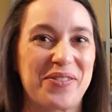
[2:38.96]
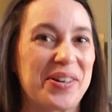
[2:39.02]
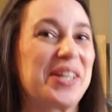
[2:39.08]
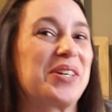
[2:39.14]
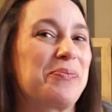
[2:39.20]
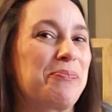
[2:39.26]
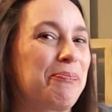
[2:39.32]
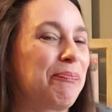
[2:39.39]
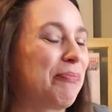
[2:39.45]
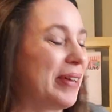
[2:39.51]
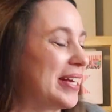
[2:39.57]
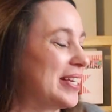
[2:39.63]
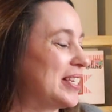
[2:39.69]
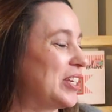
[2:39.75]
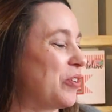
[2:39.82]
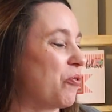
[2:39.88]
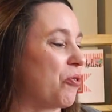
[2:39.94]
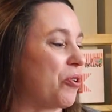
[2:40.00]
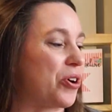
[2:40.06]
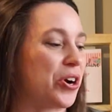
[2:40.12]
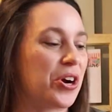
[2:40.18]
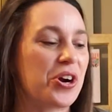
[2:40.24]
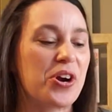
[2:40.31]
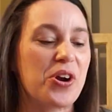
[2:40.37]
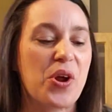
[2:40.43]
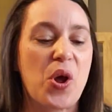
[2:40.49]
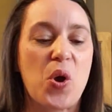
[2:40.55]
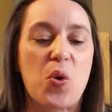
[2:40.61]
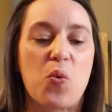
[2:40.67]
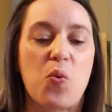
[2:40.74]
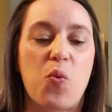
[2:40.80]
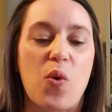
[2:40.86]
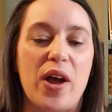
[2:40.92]
wanted to place the order
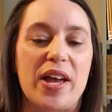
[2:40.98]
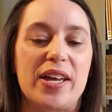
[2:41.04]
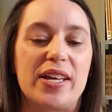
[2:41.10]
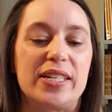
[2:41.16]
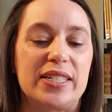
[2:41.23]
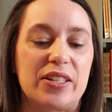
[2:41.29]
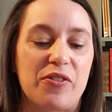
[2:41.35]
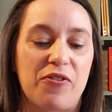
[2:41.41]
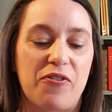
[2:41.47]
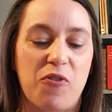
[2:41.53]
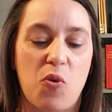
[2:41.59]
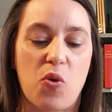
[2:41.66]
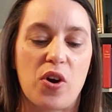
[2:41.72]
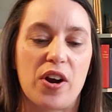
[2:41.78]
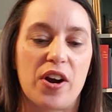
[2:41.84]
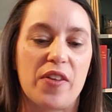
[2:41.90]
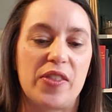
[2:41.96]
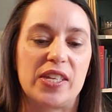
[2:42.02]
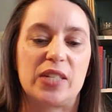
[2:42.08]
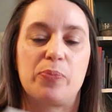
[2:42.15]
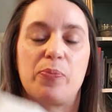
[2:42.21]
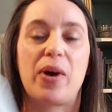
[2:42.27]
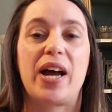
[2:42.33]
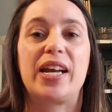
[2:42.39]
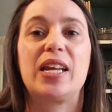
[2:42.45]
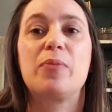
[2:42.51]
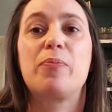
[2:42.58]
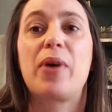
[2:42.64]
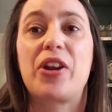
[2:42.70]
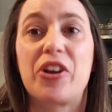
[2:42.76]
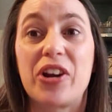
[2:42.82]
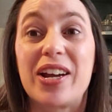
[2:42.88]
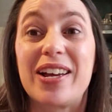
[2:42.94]
was for this body
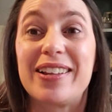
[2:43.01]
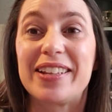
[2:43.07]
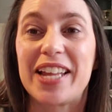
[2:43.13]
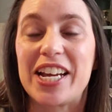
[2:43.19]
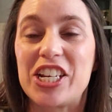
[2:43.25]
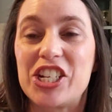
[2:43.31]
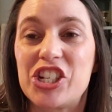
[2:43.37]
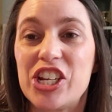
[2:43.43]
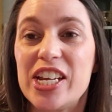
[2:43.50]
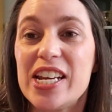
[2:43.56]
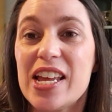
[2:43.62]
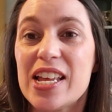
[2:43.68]
butter collection.